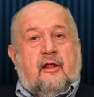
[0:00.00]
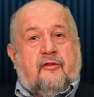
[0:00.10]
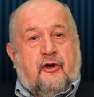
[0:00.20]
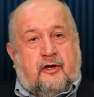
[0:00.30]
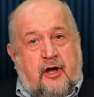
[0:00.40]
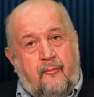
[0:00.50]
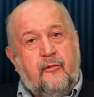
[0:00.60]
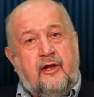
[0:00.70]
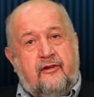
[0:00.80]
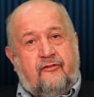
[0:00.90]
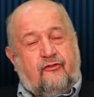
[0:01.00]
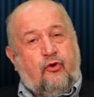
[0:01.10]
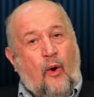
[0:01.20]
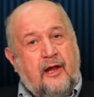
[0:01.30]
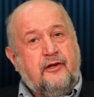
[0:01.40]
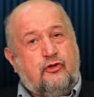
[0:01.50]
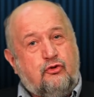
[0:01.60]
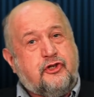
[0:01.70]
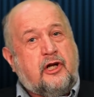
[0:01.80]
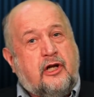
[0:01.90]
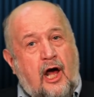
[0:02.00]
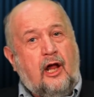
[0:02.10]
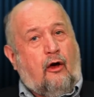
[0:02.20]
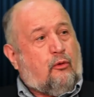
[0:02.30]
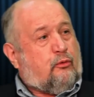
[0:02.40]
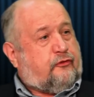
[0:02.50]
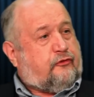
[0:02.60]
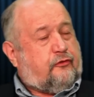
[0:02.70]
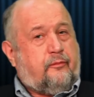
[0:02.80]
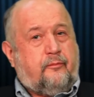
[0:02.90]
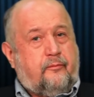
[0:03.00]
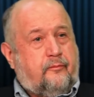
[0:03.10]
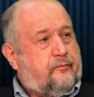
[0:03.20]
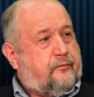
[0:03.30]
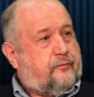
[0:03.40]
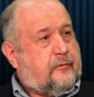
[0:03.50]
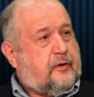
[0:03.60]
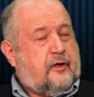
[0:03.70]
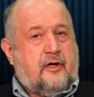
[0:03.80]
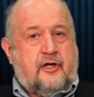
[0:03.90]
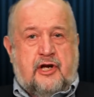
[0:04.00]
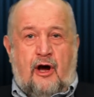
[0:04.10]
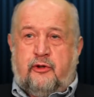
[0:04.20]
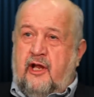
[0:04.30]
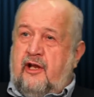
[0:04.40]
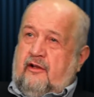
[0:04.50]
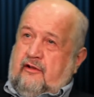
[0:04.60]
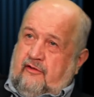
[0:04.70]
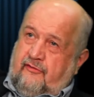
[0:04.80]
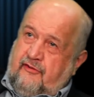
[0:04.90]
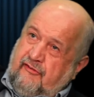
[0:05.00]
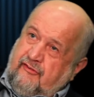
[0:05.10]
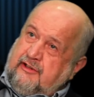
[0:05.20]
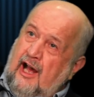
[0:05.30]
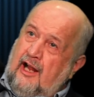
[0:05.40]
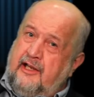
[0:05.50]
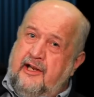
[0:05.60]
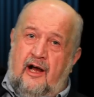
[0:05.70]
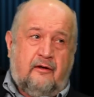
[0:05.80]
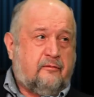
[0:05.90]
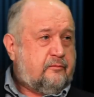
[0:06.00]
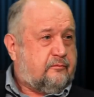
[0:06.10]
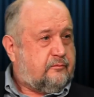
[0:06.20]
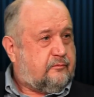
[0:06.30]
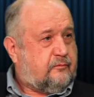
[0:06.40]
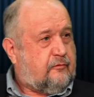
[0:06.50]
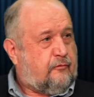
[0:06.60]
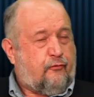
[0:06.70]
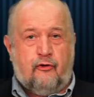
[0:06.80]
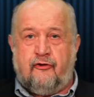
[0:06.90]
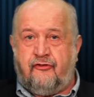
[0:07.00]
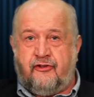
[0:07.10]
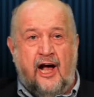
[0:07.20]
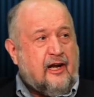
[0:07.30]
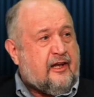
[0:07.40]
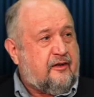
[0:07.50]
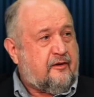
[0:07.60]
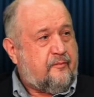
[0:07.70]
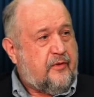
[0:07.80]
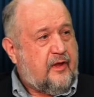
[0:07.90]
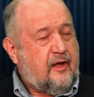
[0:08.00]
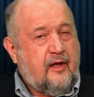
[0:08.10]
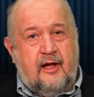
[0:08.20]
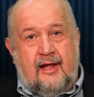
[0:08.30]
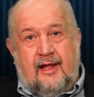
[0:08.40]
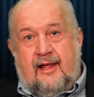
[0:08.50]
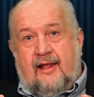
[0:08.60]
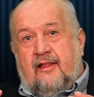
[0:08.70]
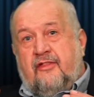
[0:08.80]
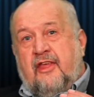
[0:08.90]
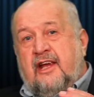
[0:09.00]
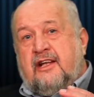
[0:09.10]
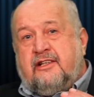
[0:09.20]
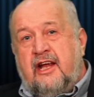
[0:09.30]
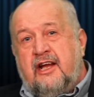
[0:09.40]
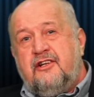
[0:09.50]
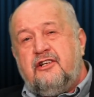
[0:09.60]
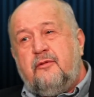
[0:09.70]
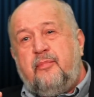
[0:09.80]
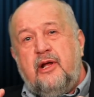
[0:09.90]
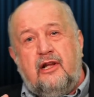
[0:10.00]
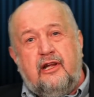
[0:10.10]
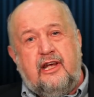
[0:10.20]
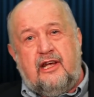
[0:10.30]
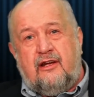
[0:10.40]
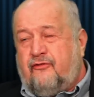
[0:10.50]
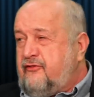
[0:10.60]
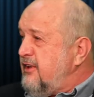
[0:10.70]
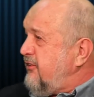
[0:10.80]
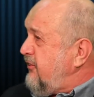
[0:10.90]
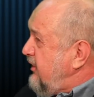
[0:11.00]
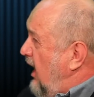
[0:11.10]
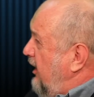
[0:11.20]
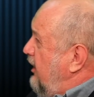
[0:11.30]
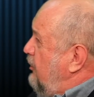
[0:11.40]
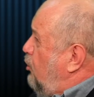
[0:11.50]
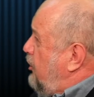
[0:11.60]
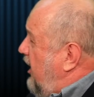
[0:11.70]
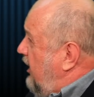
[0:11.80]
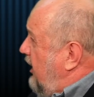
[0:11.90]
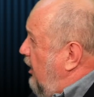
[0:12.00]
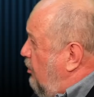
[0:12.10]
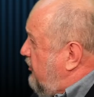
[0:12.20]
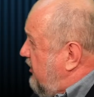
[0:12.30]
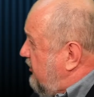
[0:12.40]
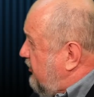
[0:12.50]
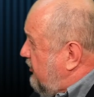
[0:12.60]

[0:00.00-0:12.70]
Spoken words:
The communists went to the gallows, shouting, "The Stalina! For Stalin!" They didn't believe that Stalin would allow this.